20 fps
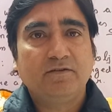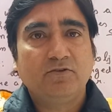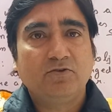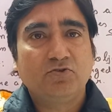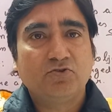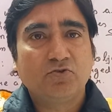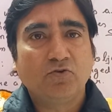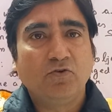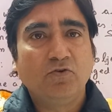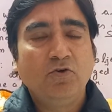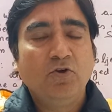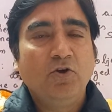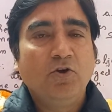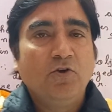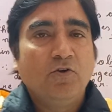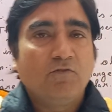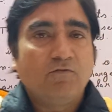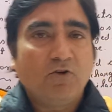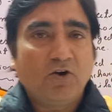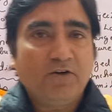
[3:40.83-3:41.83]
So
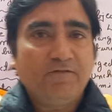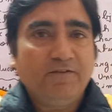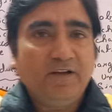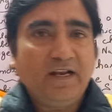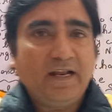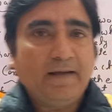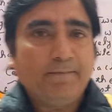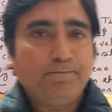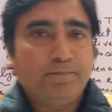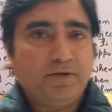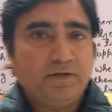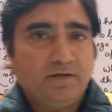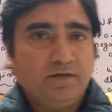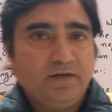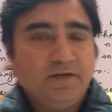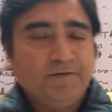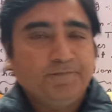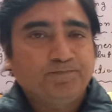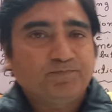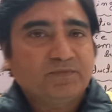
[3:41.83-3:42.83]
what will happen?
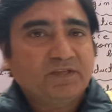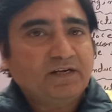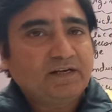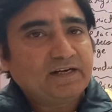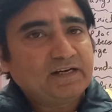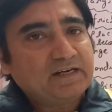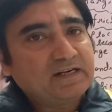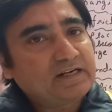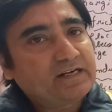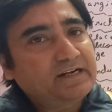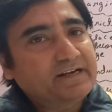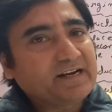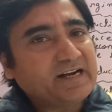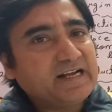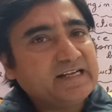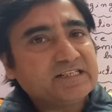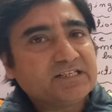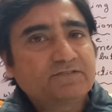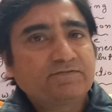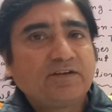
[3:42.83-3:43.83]
The
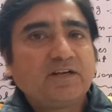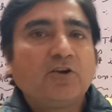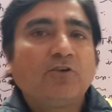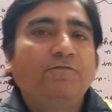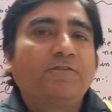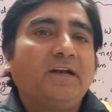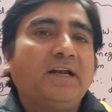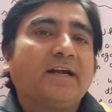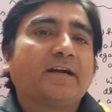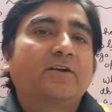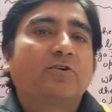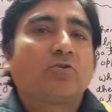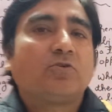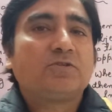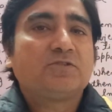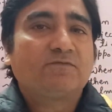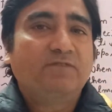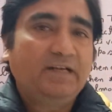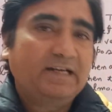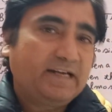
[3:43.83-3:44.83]
transfer of
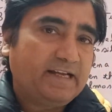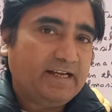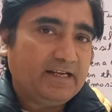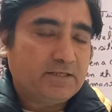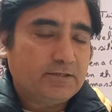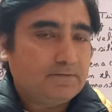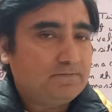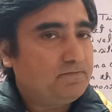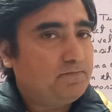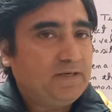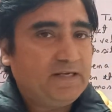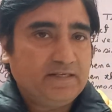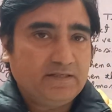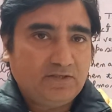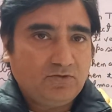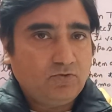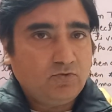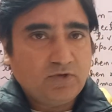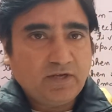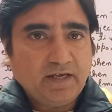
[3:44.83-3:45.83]
electrons will take place.
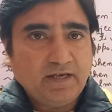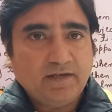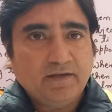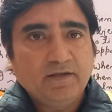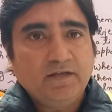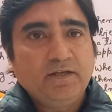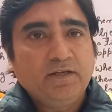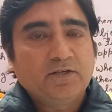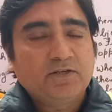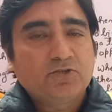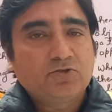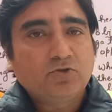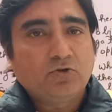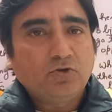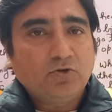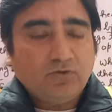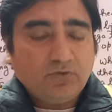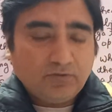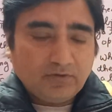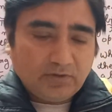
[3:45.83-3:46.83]
Okay,
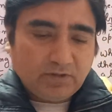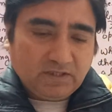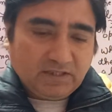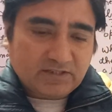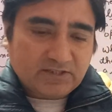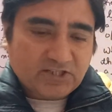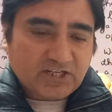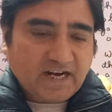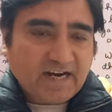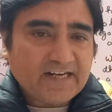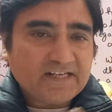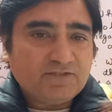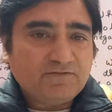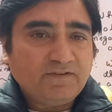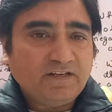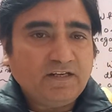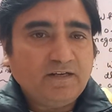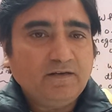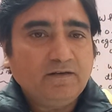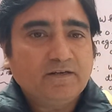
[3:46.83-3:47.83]
so the charge
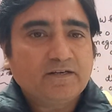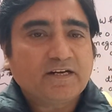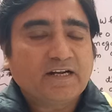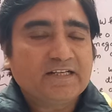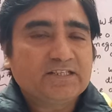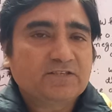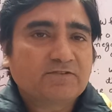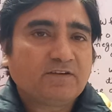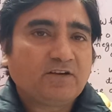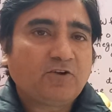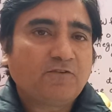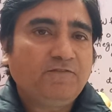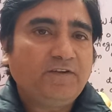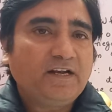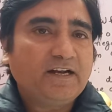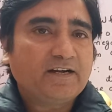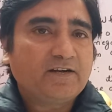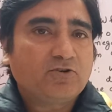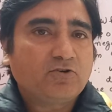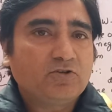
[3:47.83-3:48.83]
will transfer of
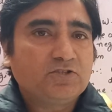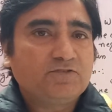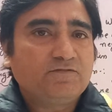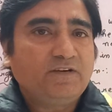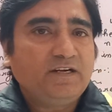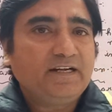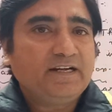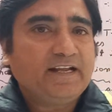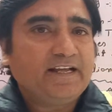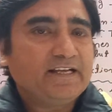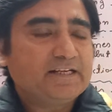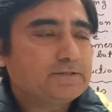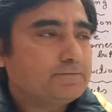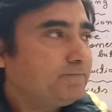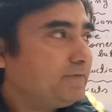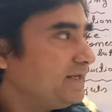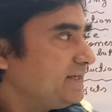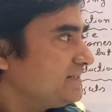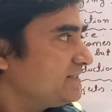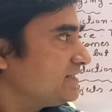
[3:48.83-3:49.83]
electrons will takes
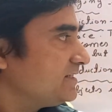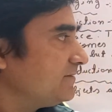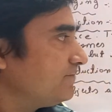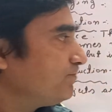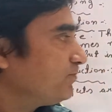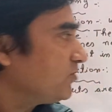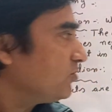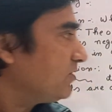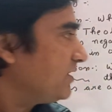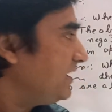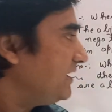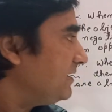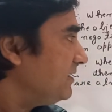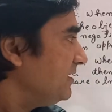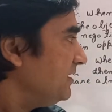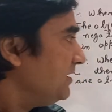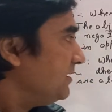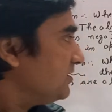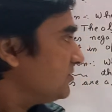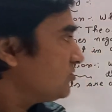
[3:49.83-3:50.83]
place. Okay,
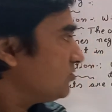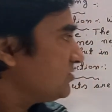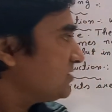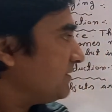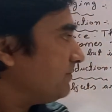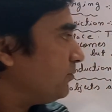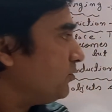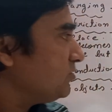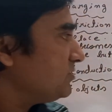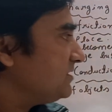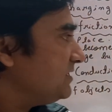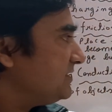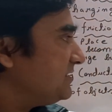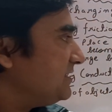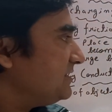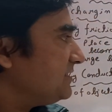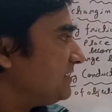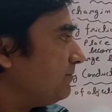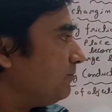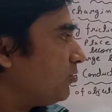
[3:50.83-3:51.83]
so suppose this
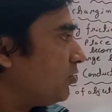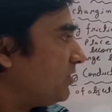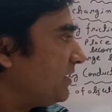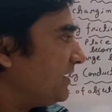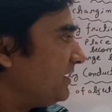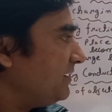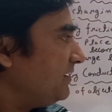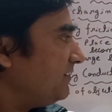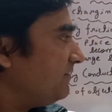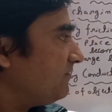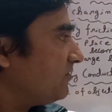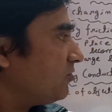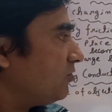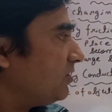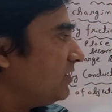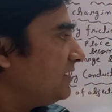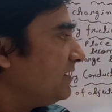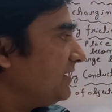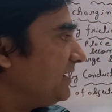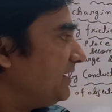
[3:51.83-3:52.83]
is a body
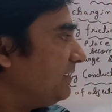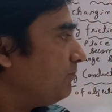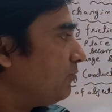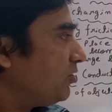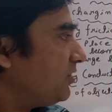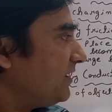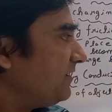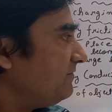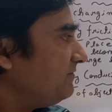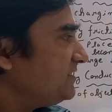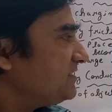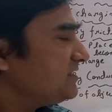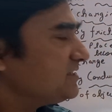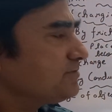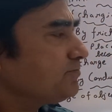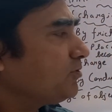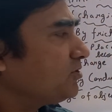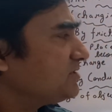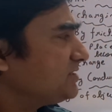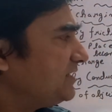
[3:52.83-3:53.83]
called a body which is
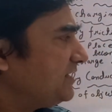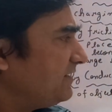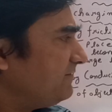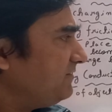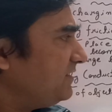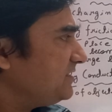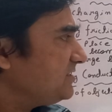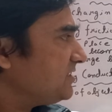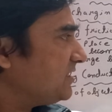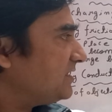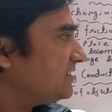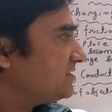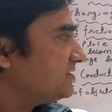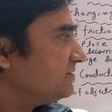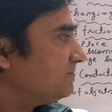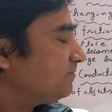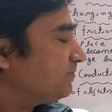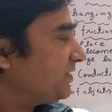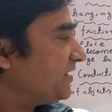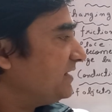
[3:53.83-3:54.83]
positively charged,
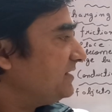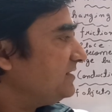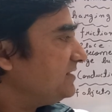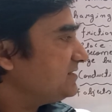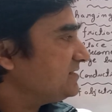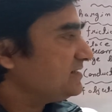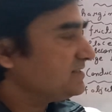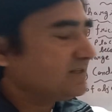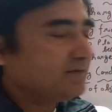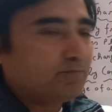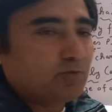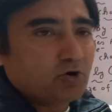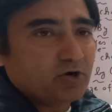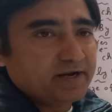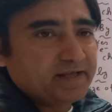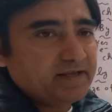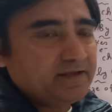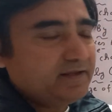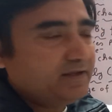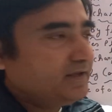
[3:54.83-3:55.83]
and this is a
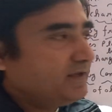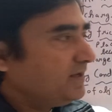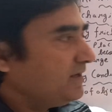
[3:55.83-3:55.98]
body